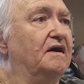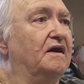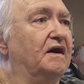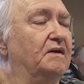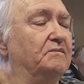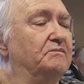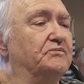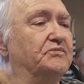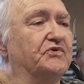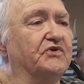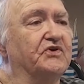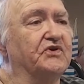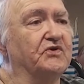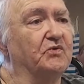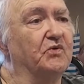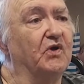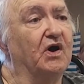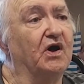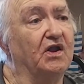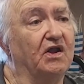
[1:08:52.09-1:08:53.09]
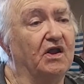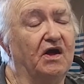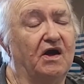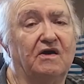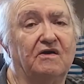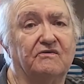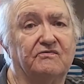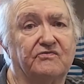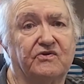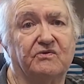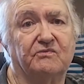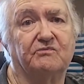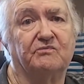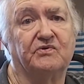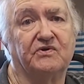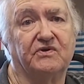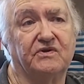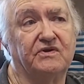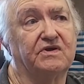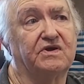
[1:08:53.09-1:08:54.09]
I'm pretty well off
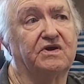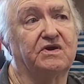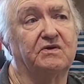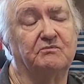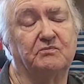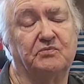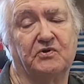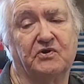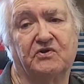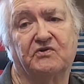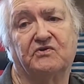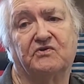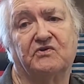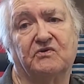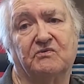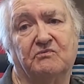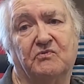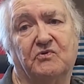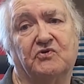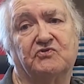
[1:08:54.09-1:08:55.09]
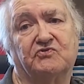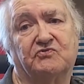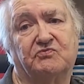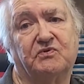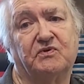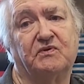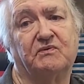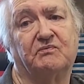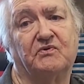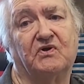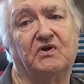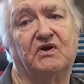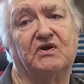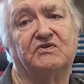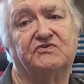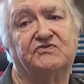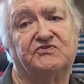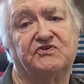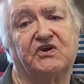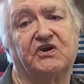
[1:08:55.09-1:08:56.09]
compared compared to most people.
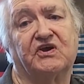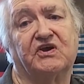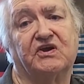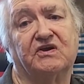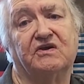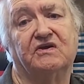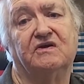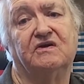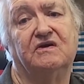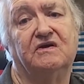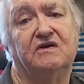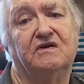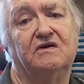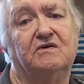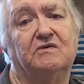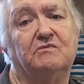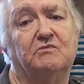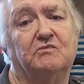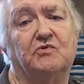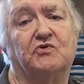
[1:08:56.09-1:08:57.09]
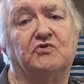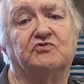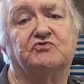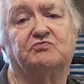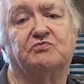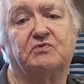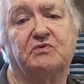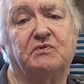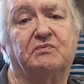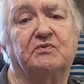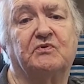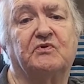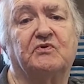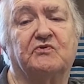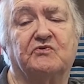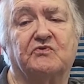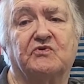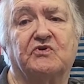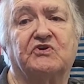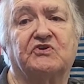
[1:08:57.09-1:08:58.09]
I'd say, most people
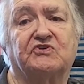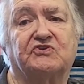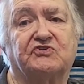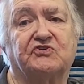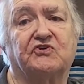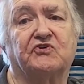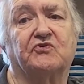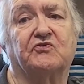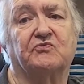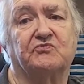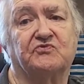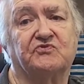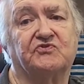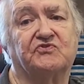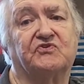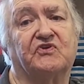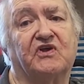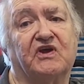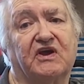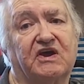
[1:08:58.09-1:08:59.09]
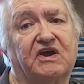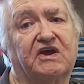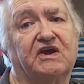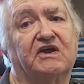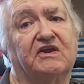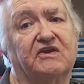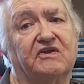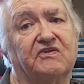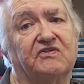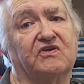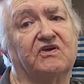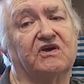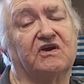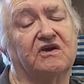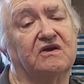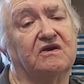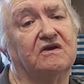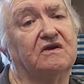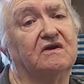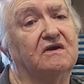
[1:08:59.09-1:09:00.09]
in rest homes and that kind of
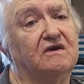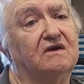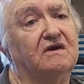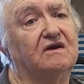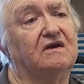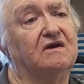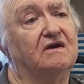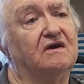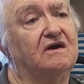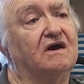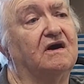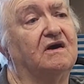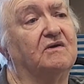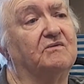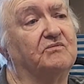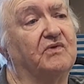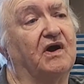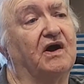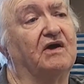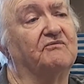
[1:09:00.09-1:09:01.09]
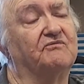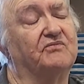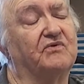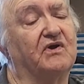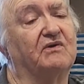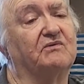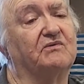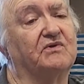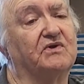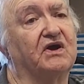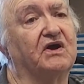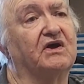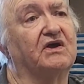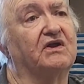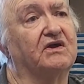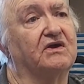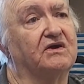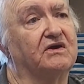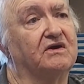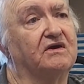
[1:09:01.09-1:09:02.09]
thing. Yeah. I- I probably got
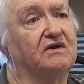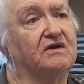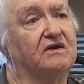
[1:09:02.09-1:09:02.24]
a